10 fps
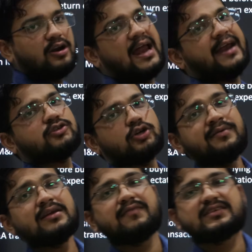client should
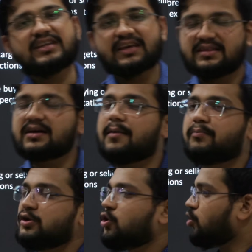be investing in the
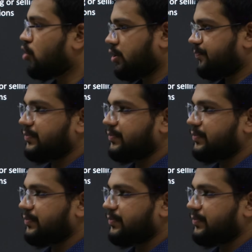company or not.